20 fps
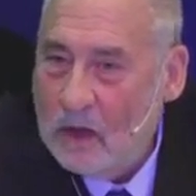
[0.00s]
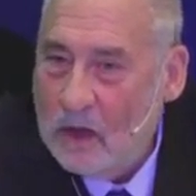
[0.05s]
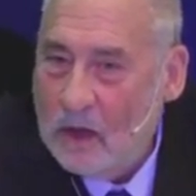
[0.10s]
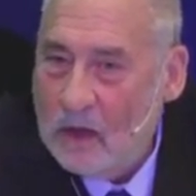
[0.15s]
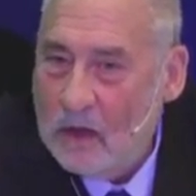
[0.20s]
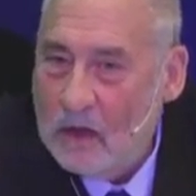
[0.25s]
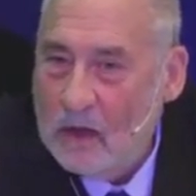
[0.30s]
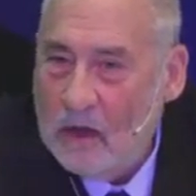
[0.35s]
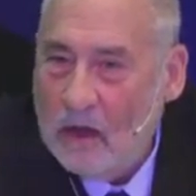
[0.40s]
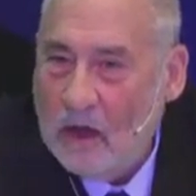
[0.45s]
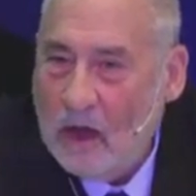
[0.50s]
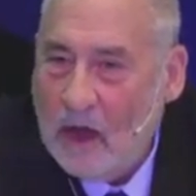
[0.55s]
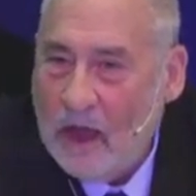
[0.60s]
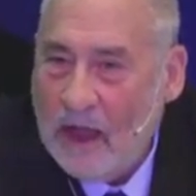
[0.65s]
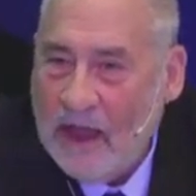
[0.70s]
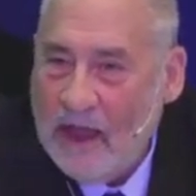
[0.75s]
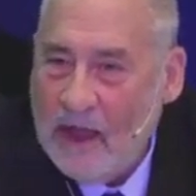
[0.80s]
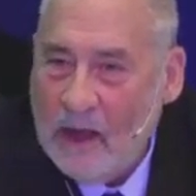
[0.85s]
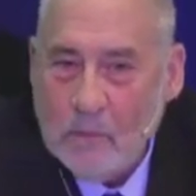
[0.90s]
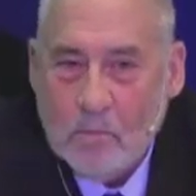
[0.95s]
uh,
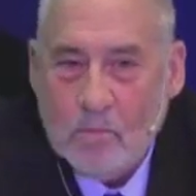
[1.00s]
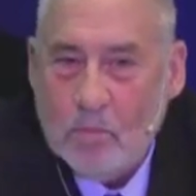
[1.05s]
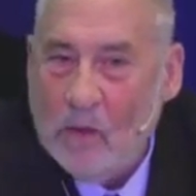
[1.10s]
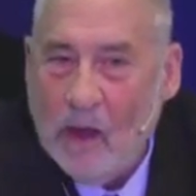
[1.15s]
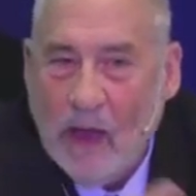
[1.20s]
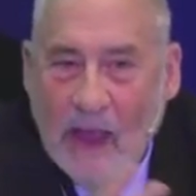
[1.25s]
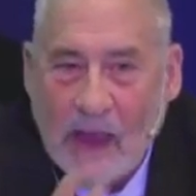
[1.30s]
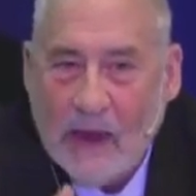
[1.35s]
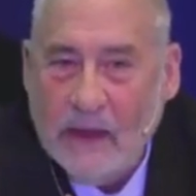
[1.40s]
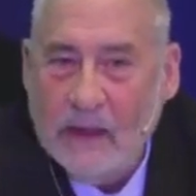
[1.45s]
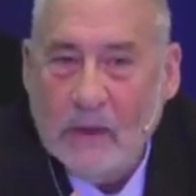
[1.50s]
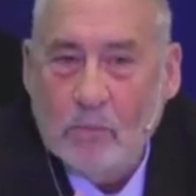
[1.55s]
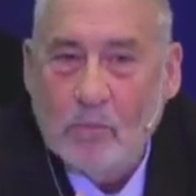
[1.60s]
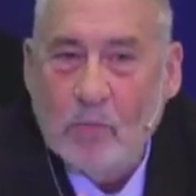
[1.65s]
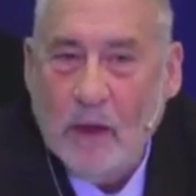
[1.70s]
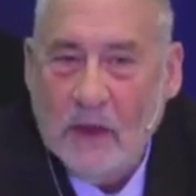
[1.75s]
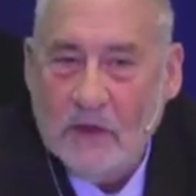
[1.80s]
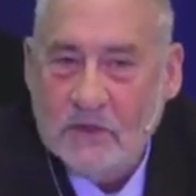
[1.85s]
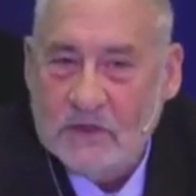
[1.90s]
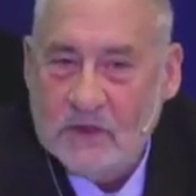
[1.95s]
a planning
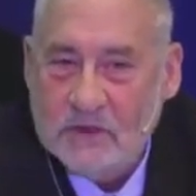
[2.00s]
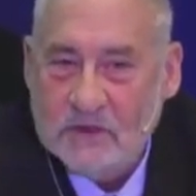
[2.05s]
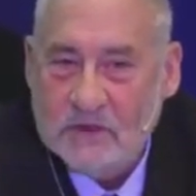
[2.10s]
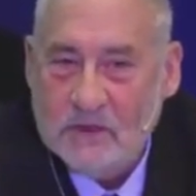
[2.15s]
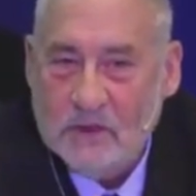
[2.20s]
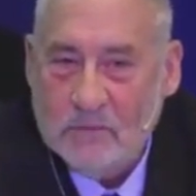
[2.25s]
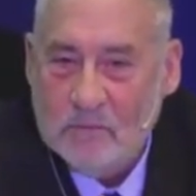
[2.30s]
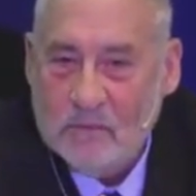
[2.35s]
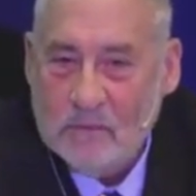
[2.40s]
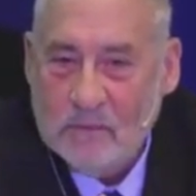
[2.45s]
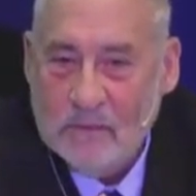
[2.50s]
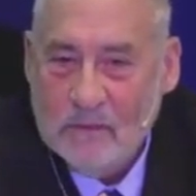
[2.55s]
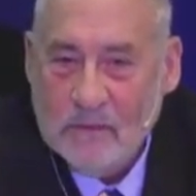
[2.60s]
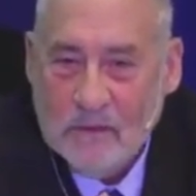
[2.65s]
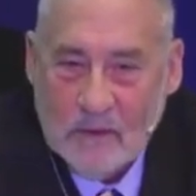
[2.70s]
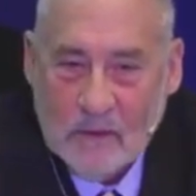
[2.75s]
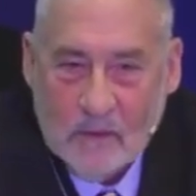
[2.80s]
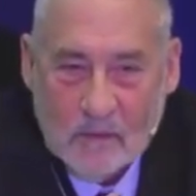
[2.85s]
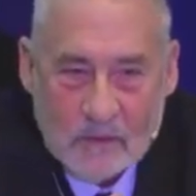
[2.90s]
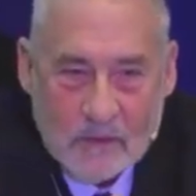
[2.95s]
price system.
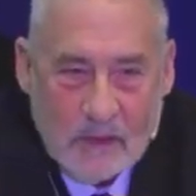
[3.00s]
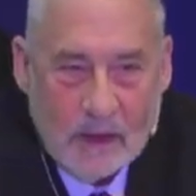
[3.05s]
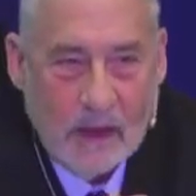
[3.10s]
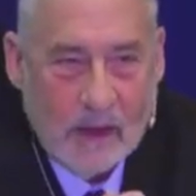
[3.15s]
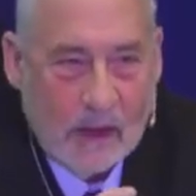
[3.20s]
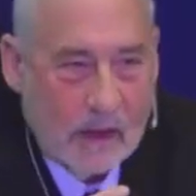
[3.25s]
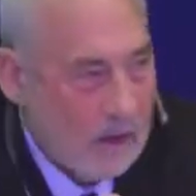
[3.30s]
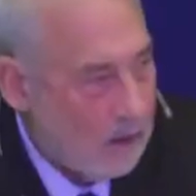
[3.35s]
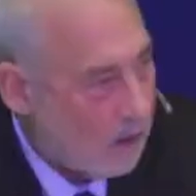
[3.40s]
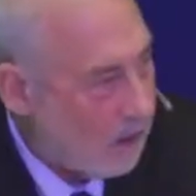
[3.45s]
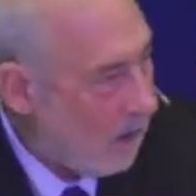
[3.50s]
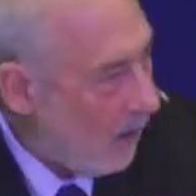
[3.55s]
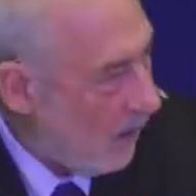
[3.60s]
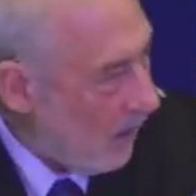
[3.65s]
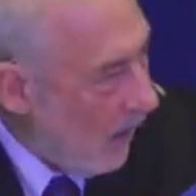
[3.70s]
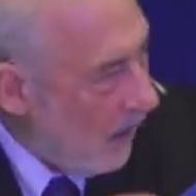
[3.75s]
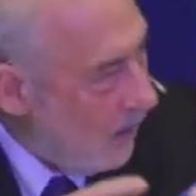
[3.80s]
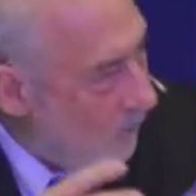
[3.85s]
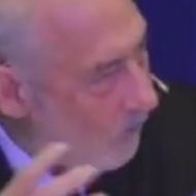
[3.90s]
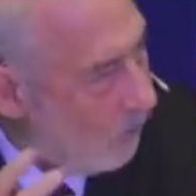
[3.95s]
They had a
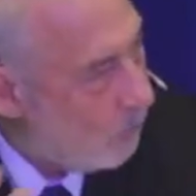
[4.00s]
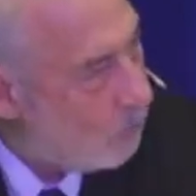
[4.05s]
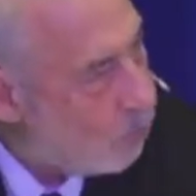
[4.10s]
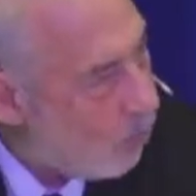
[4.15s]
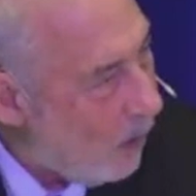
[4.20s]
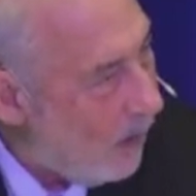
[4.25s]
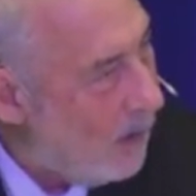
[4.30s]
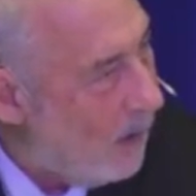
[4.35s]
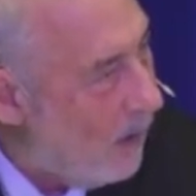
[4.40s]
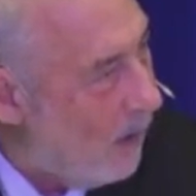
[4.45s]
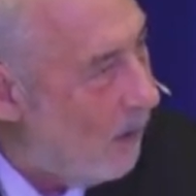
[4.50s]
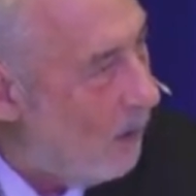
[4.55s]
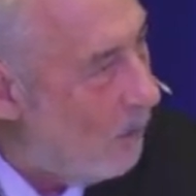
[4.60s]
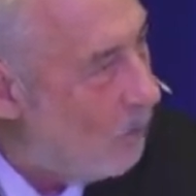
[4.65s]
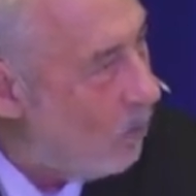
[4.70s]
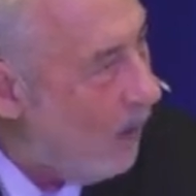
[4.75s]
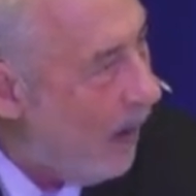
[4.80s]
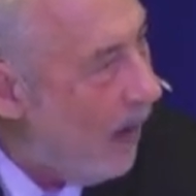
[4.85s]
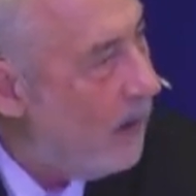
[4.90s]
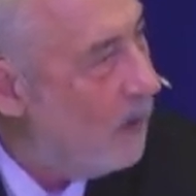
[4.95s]
kind of a
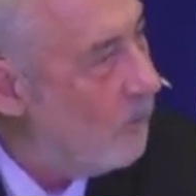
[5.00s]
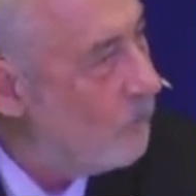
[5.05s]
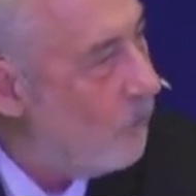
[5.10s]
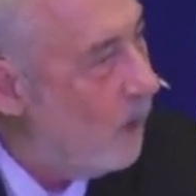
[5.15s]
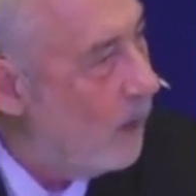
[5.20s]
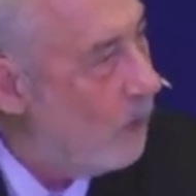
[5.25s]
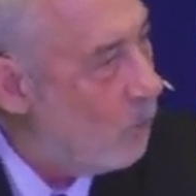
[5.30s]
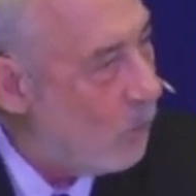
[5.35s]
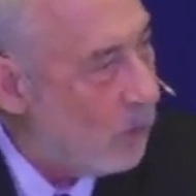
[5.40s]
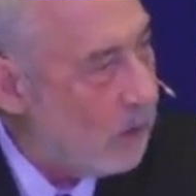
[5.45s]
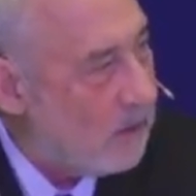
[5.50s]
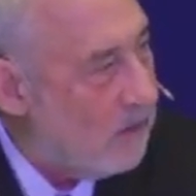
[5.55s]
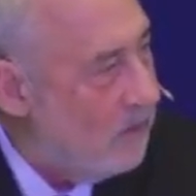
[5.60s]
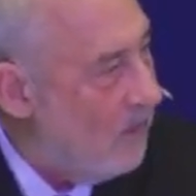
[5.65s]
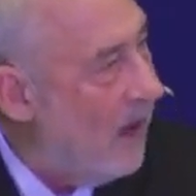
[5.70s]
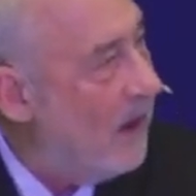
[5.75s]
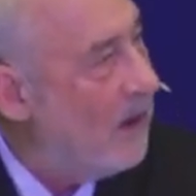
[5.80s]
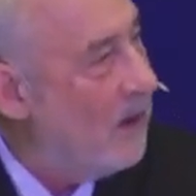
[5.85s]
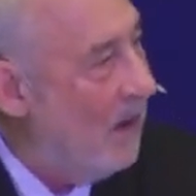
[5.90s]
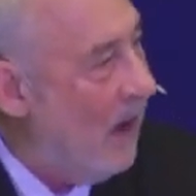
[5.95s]
uh, planning framework,
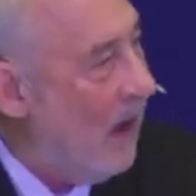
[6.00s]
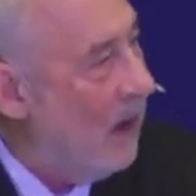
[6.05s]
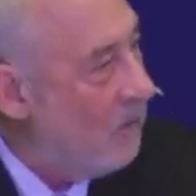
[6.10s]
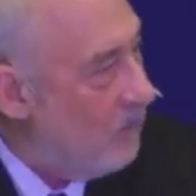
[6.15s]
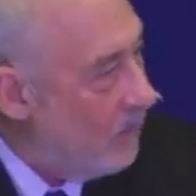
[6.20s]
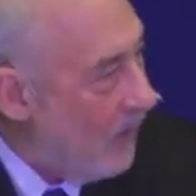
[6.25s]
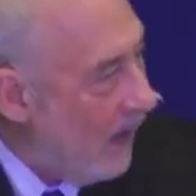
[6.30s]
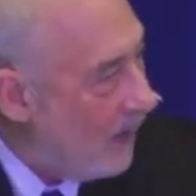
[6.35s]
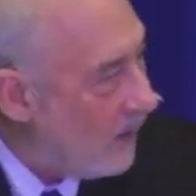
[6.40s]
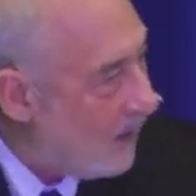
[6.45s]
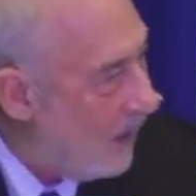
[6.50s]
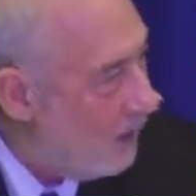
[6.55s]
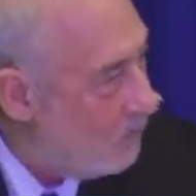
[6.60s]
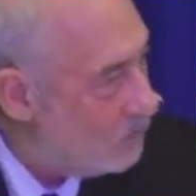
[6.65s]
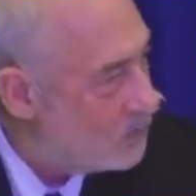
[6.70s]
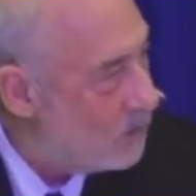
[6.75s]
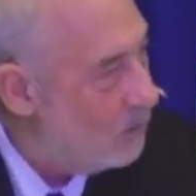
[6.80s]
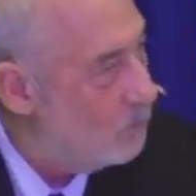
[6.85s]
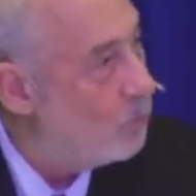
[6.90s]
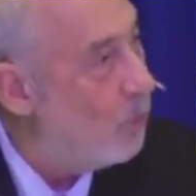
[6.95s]
and that, out of that
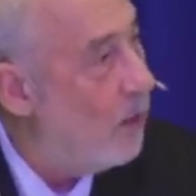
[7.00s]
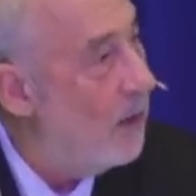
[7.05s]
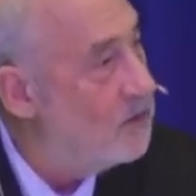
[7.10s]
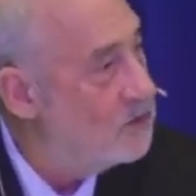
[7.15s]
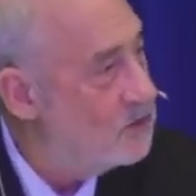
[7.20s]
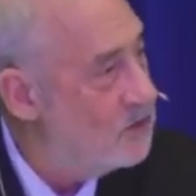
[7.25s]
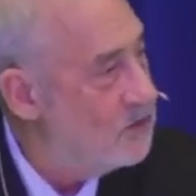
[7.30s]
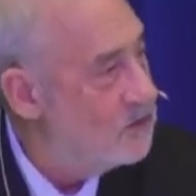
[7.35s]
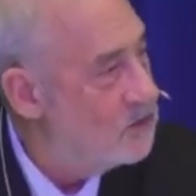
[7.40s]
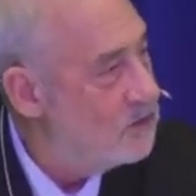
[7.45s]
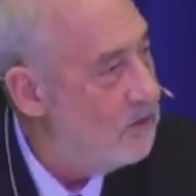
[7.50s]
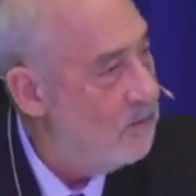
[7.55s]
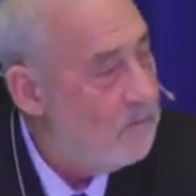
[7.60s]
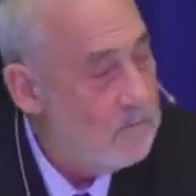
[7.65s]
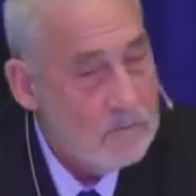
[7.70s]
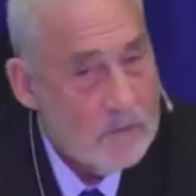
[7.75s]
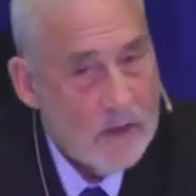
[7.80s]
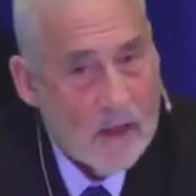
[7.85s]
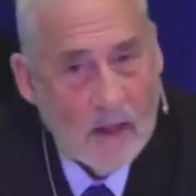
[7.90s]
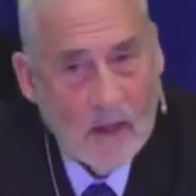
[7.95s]
came some prices.
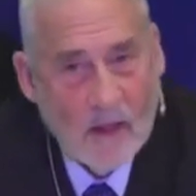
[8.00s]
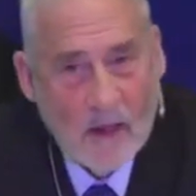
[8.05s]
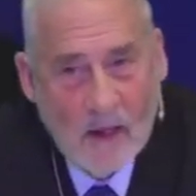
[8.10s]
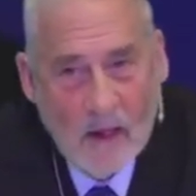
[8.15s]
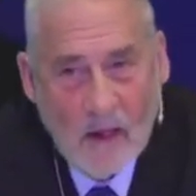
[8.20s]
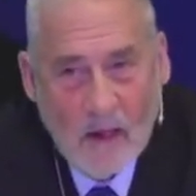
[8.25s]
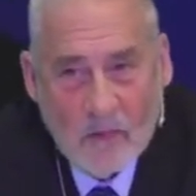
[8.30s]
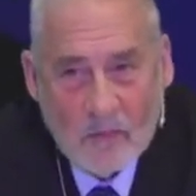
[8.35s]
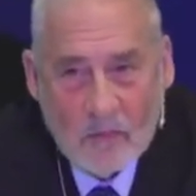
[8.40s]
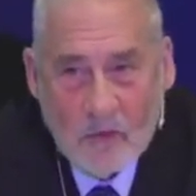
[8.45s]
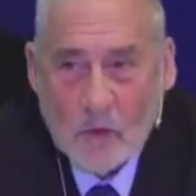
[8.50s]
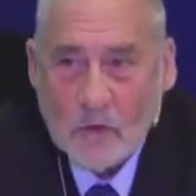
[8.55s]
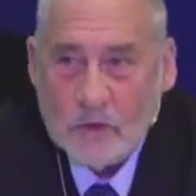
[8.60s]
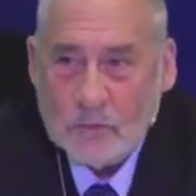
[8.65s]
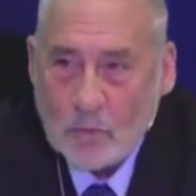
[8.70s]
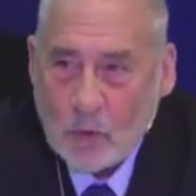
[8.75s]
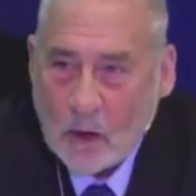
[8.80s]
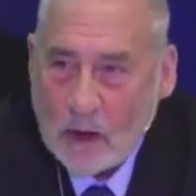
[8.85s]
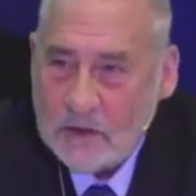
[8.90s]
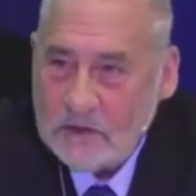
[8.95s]

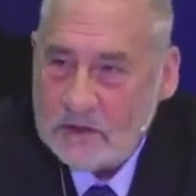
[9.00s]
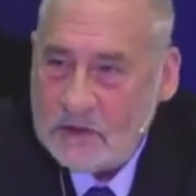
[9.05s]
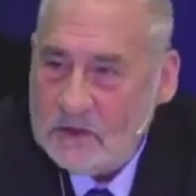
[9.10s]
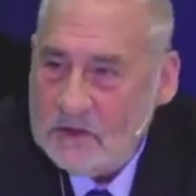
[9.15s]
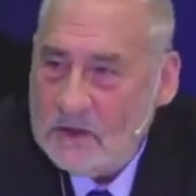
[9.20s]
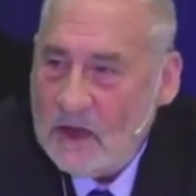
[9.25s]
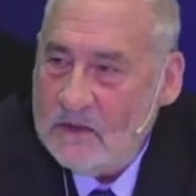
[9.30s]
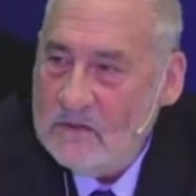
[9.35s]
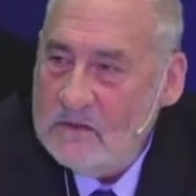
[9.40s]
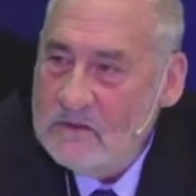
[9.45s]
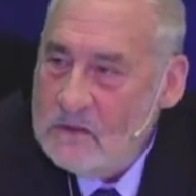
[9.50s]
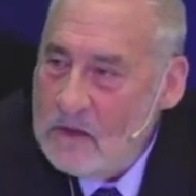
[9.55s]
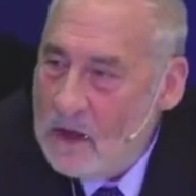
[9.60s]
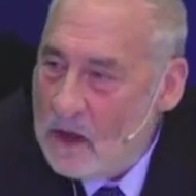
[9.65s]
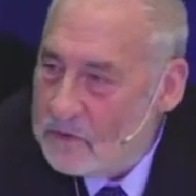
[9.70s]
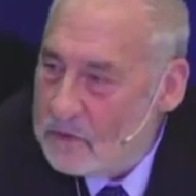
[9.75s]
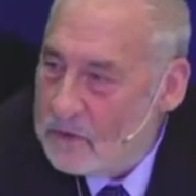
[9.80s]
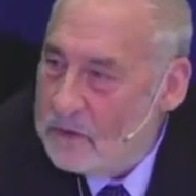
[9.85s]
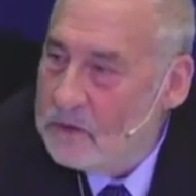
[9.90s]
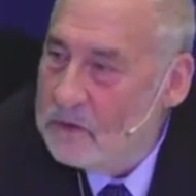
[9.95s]
Those prices had
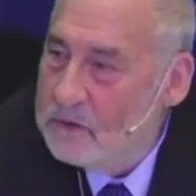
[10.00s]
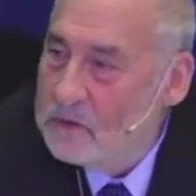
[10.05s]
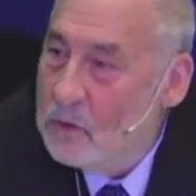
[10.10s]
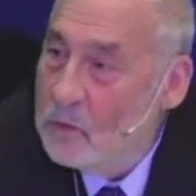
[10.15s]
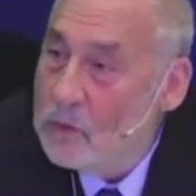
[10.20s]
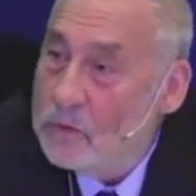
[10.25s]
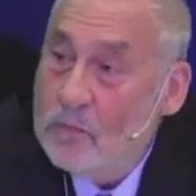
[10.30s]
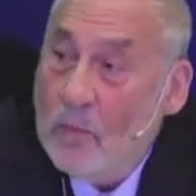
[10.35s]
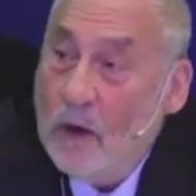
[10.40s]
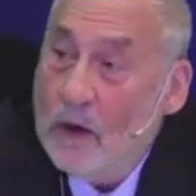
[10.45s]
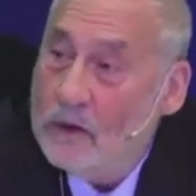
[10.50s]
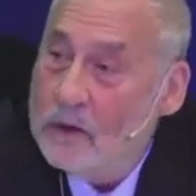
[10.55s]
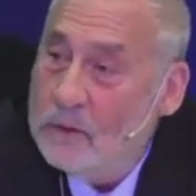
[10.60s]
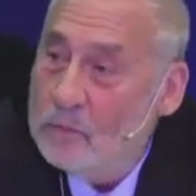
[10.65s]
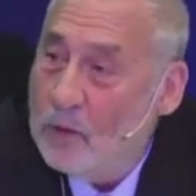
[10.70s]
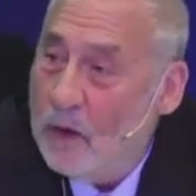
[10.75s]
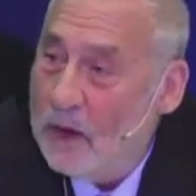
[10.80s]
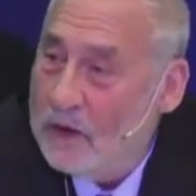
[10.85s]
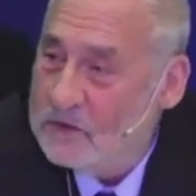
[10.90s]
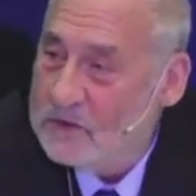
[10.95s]
nothing to do with
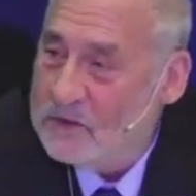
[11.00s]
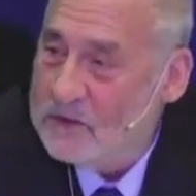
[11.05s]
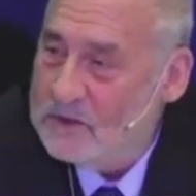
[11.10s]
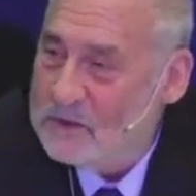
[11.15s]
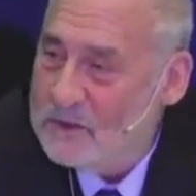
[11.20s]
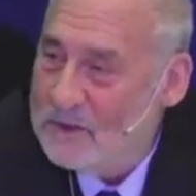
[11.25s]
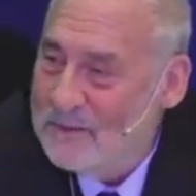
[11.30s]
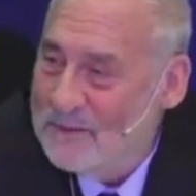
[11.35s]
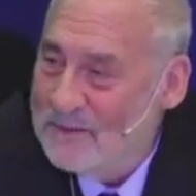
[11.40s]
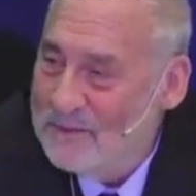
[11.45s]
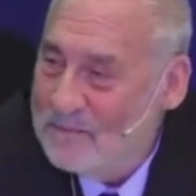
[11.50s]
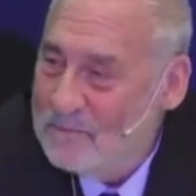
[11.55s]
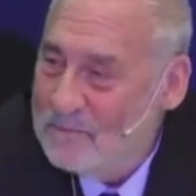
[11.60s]
market prices.